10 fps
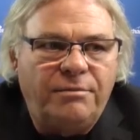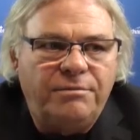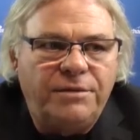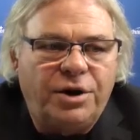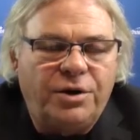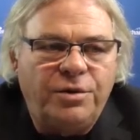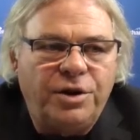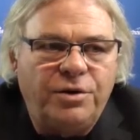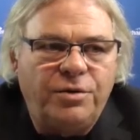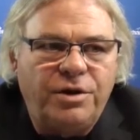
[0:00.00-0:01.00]

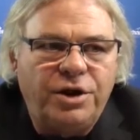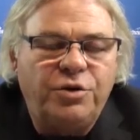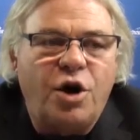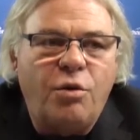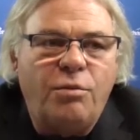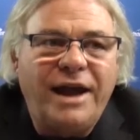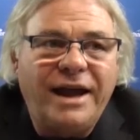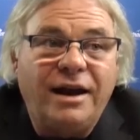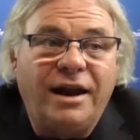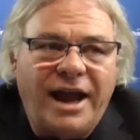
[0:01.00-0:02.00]
you don't
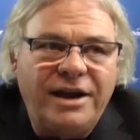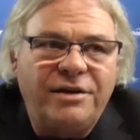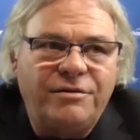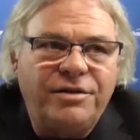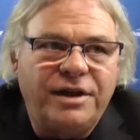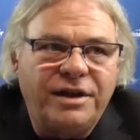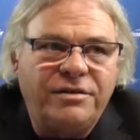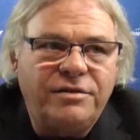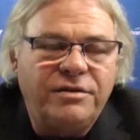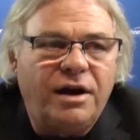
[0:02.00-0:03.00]
make light of
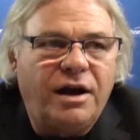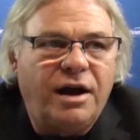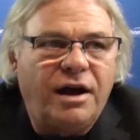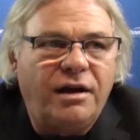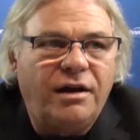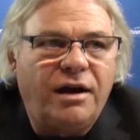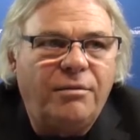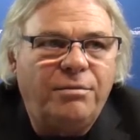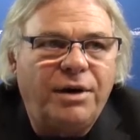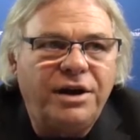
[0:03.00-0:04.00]
things,
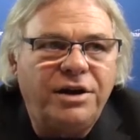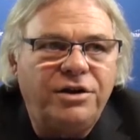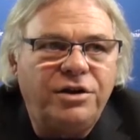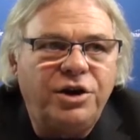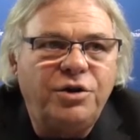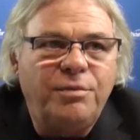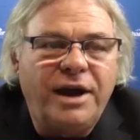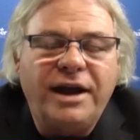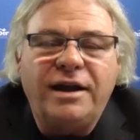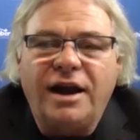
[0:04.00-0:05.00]
but you
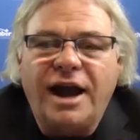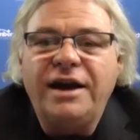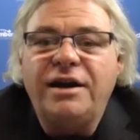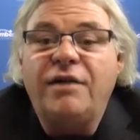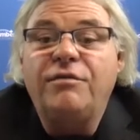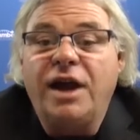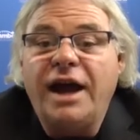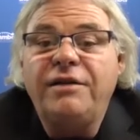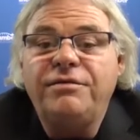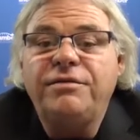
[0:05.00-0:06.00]
make light of
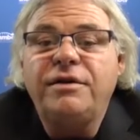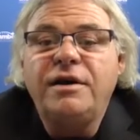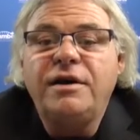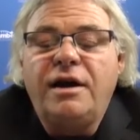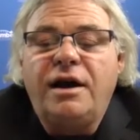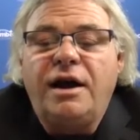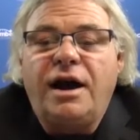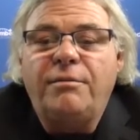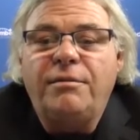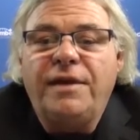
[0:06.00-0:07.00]
life,
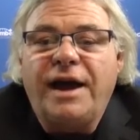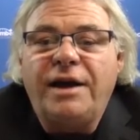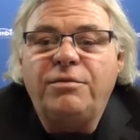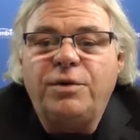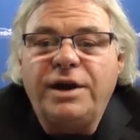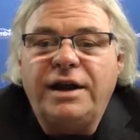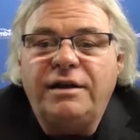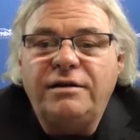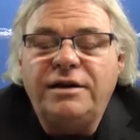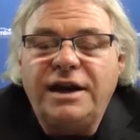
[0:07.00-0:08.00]
that
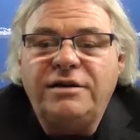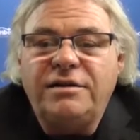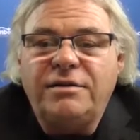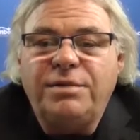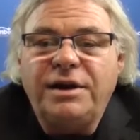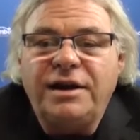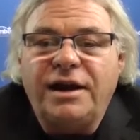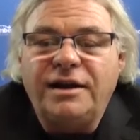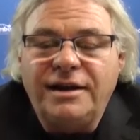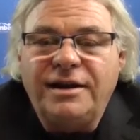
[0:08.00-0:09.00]
we need to be
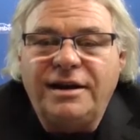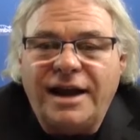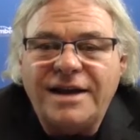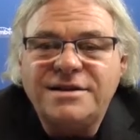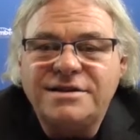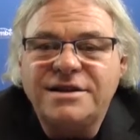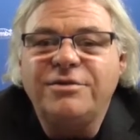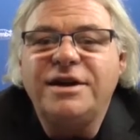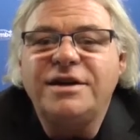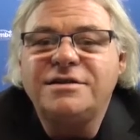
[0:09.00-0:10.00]
a little less
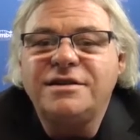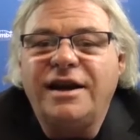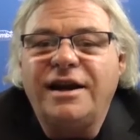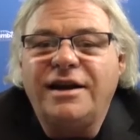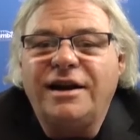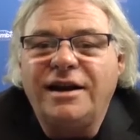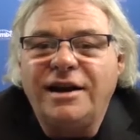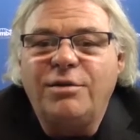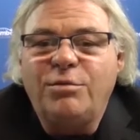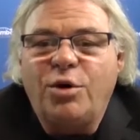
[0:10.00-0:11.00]
serious and a
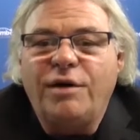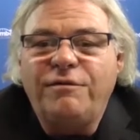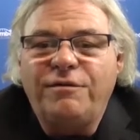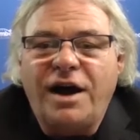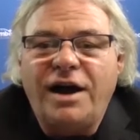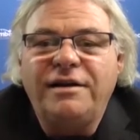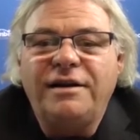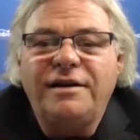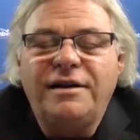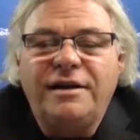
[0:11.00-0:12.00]
little more fun.
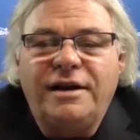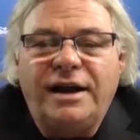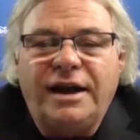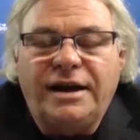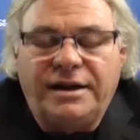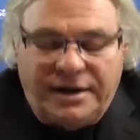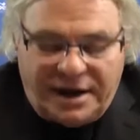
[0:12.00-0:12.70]
And,